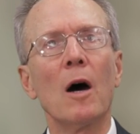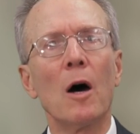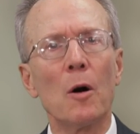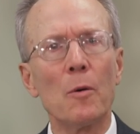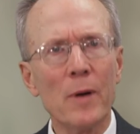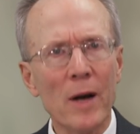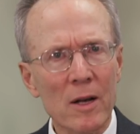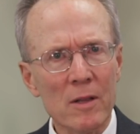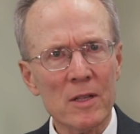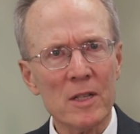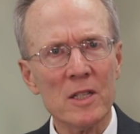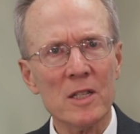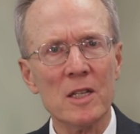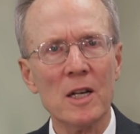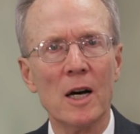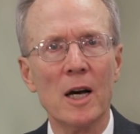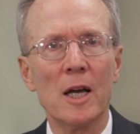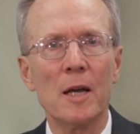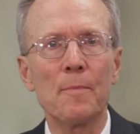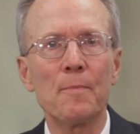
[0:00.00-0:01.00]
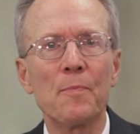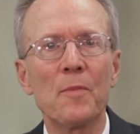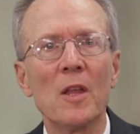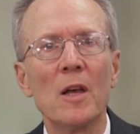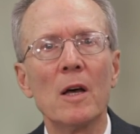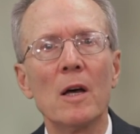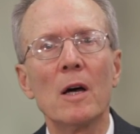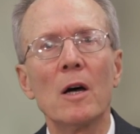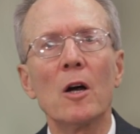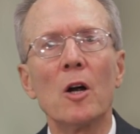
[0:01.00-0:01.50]
Around this time,
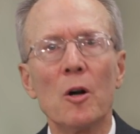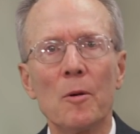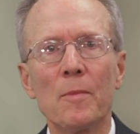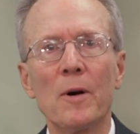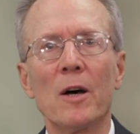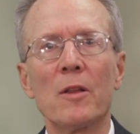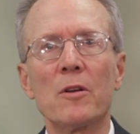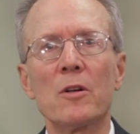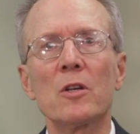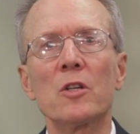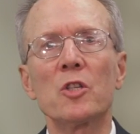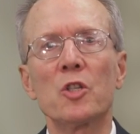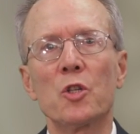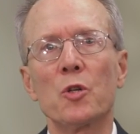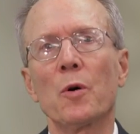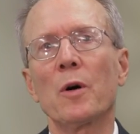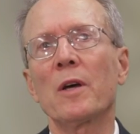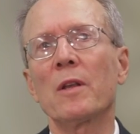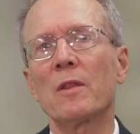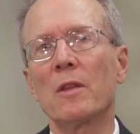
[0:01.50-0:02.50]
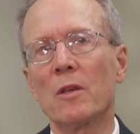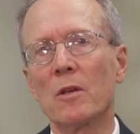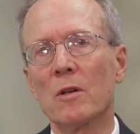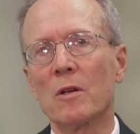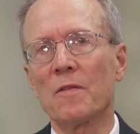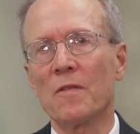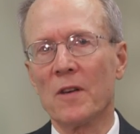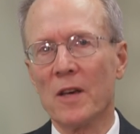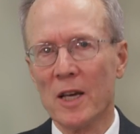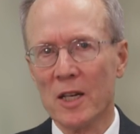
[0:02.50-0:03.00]
her mother joined the
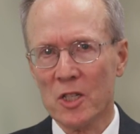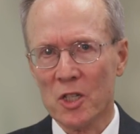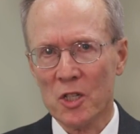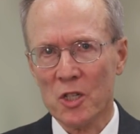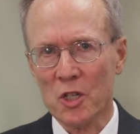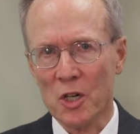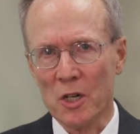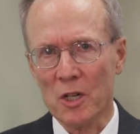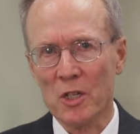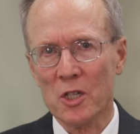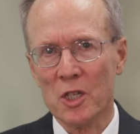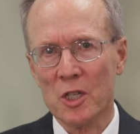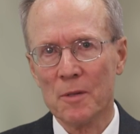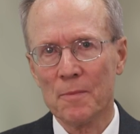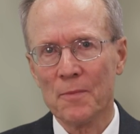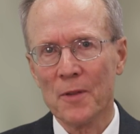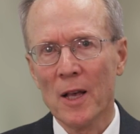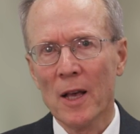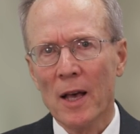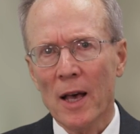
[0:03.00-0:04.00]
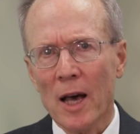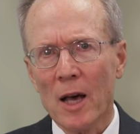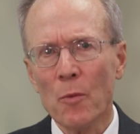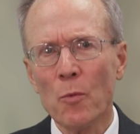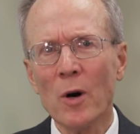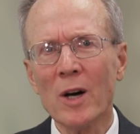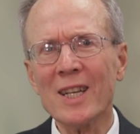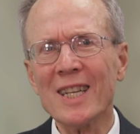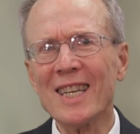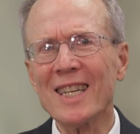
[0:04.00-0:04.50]
Unification Church, and
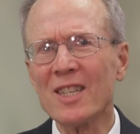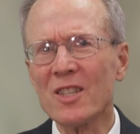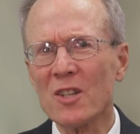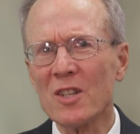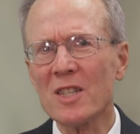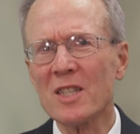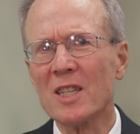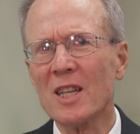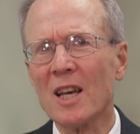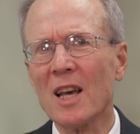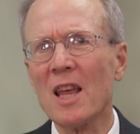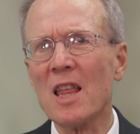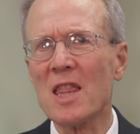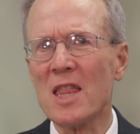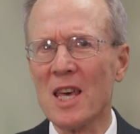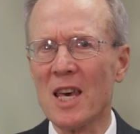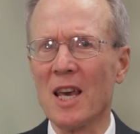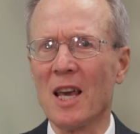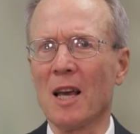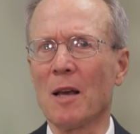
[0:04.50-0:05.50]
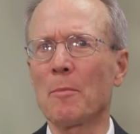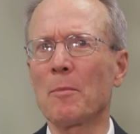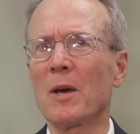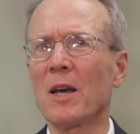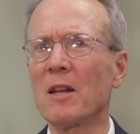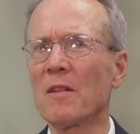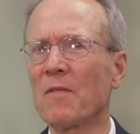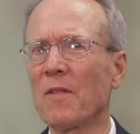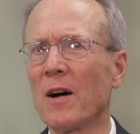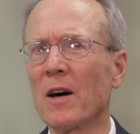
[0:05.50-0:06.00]
one interesting thing
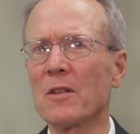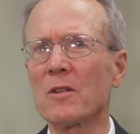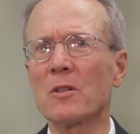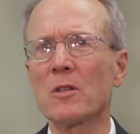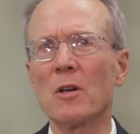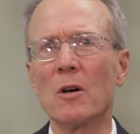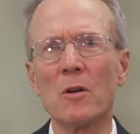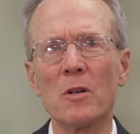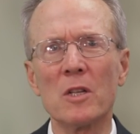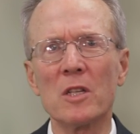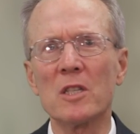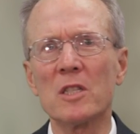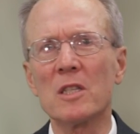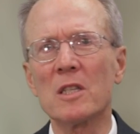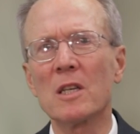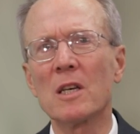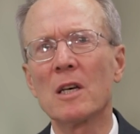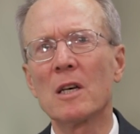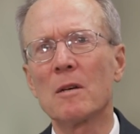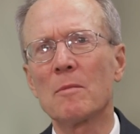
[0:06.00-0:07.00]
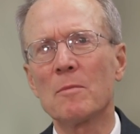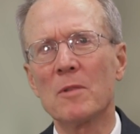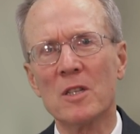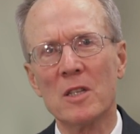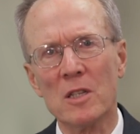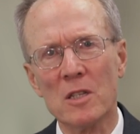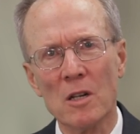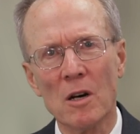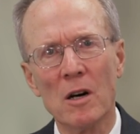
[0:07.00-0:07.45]
made Father notice Mrs.